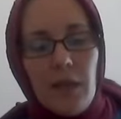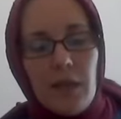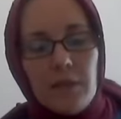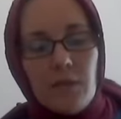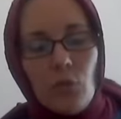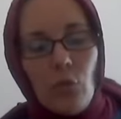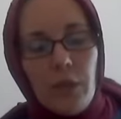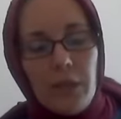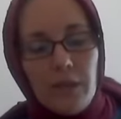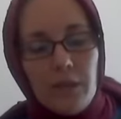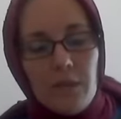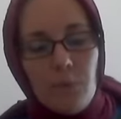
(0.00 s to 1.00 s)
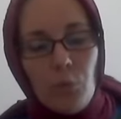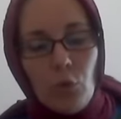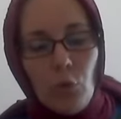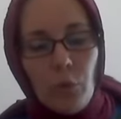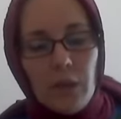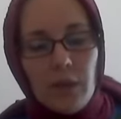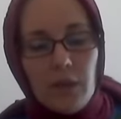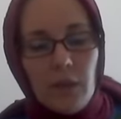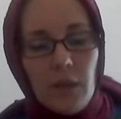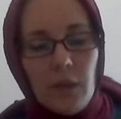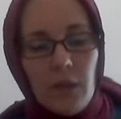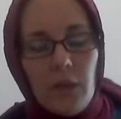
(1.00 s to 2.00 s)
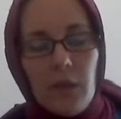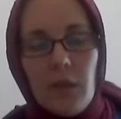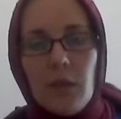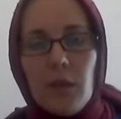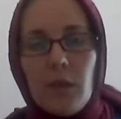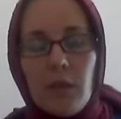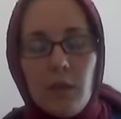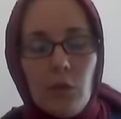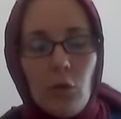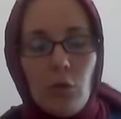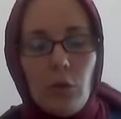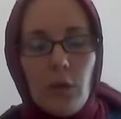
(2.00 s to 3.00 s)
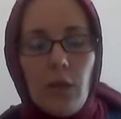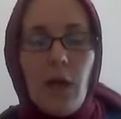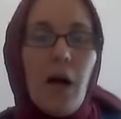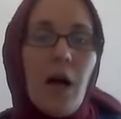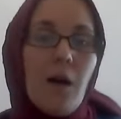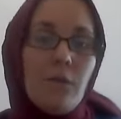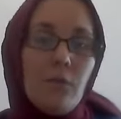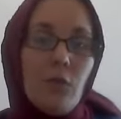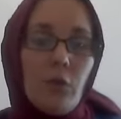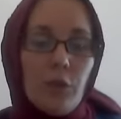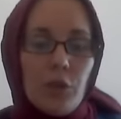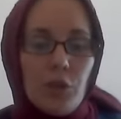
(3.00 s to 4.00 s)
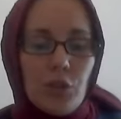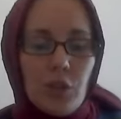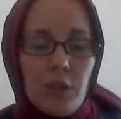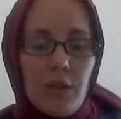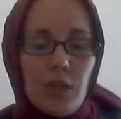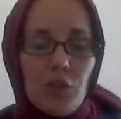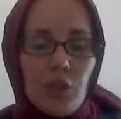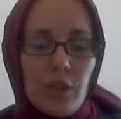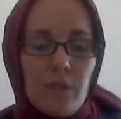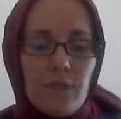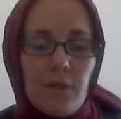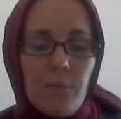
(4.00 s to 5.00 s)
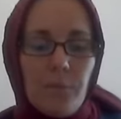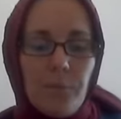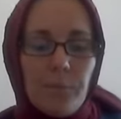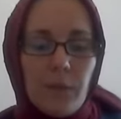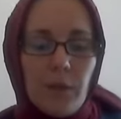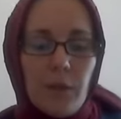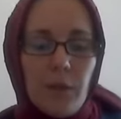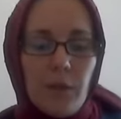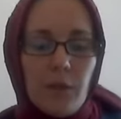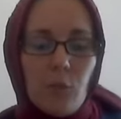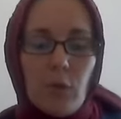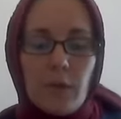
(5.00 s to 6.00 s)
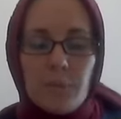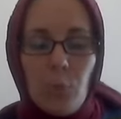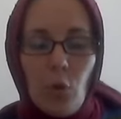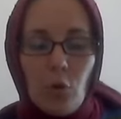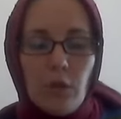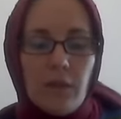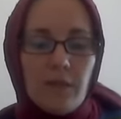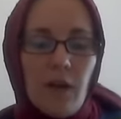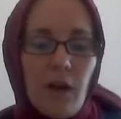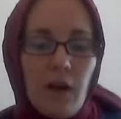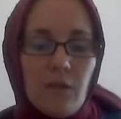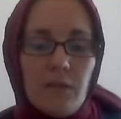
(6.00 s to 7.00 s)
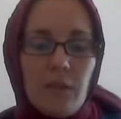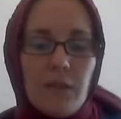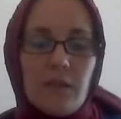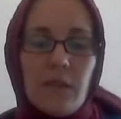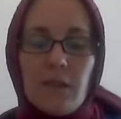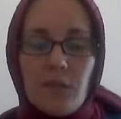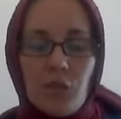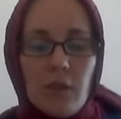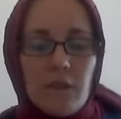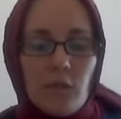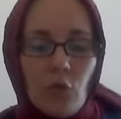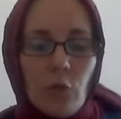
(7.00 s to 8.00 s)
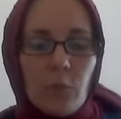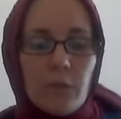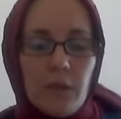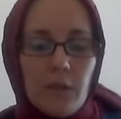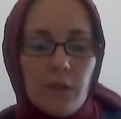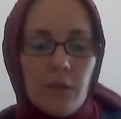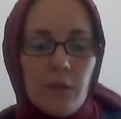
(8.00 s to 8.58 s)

So in this book, we can learn how Turkish nationalism was born and how it got transformed in